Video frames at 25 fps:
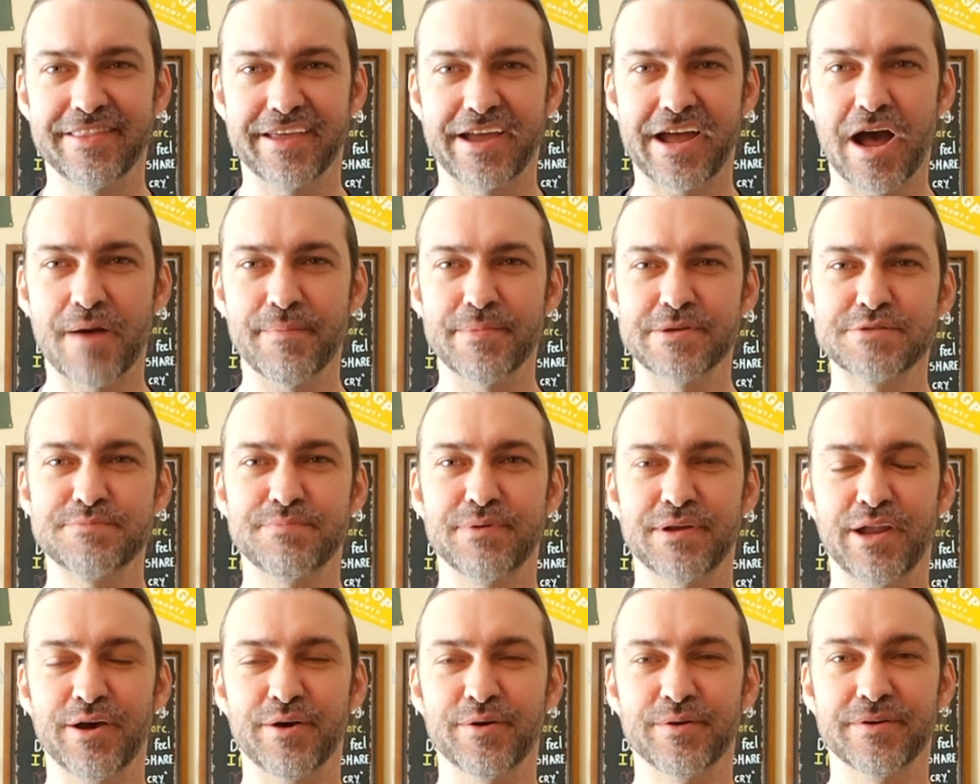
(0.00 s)
in the comments
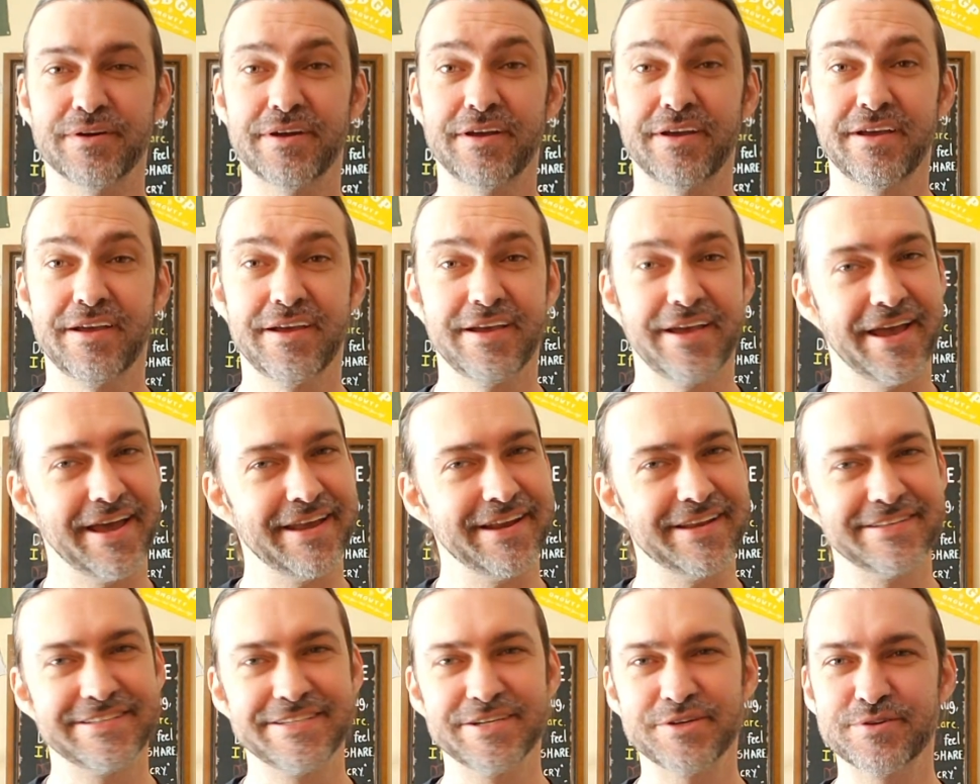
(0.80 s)
below.
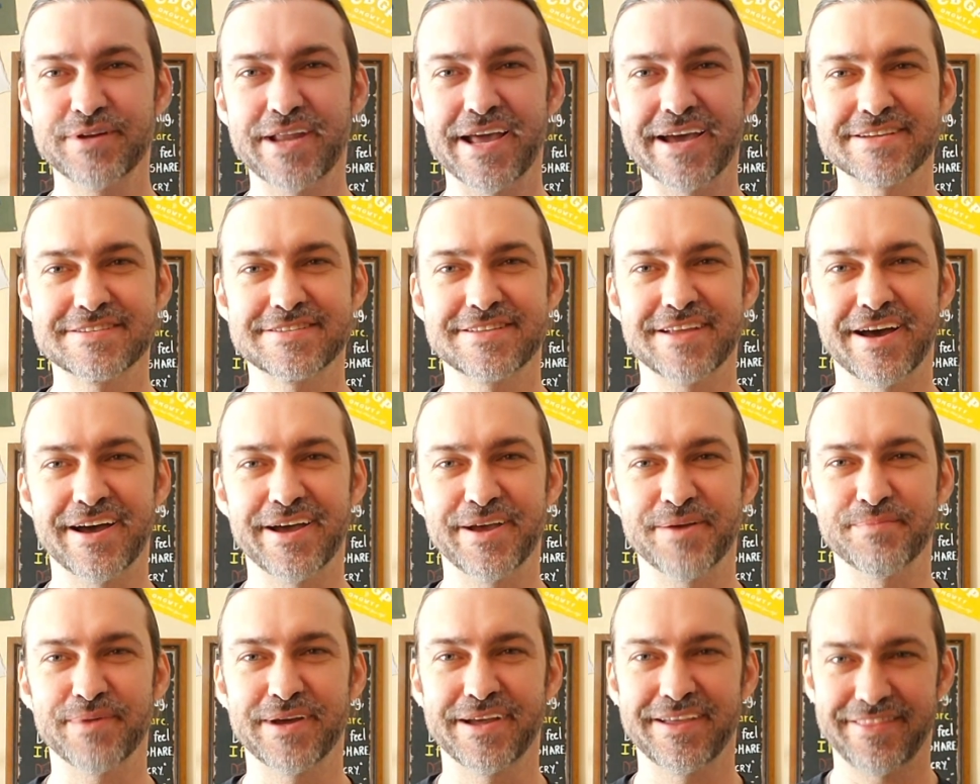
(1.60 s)
And until next
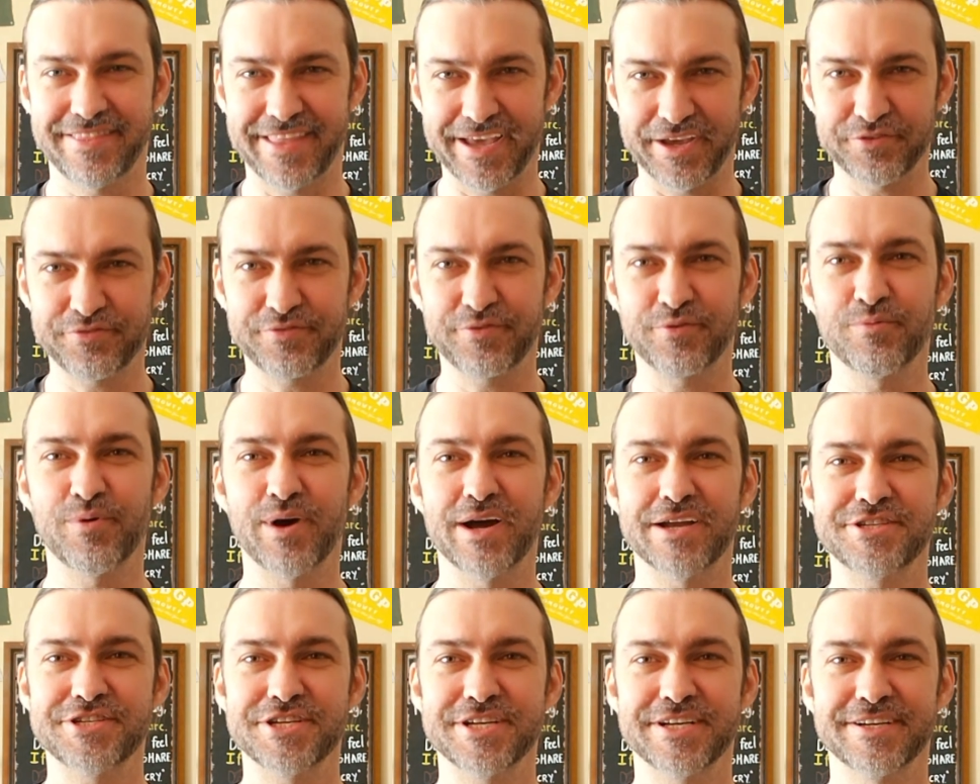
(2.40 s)
time, thanks for
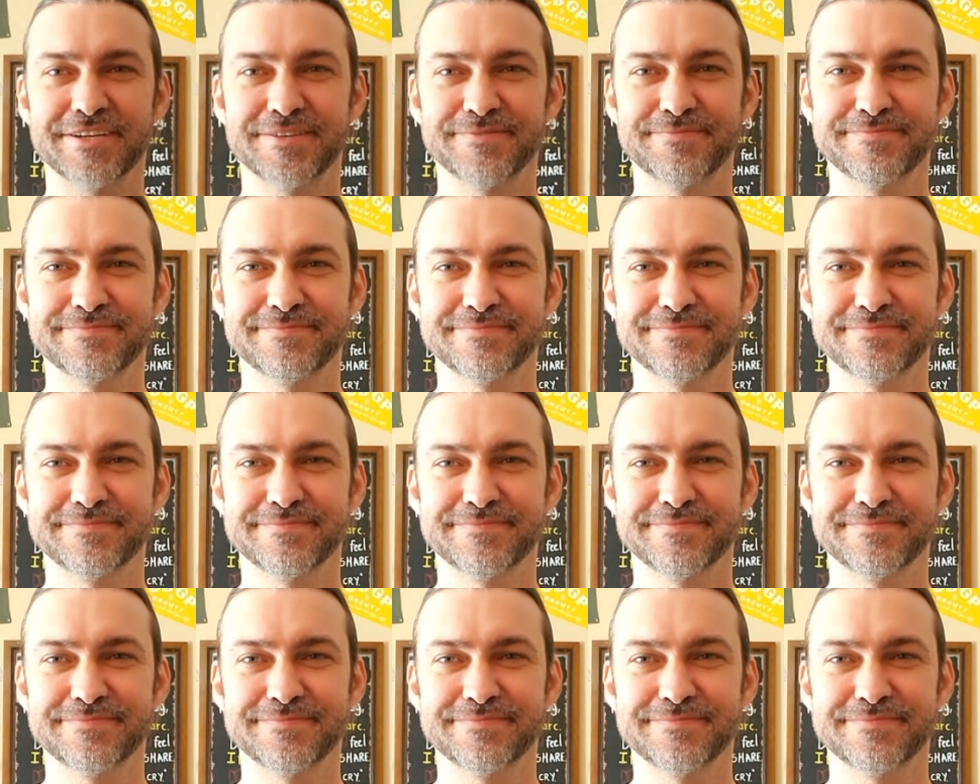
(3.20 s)
watching.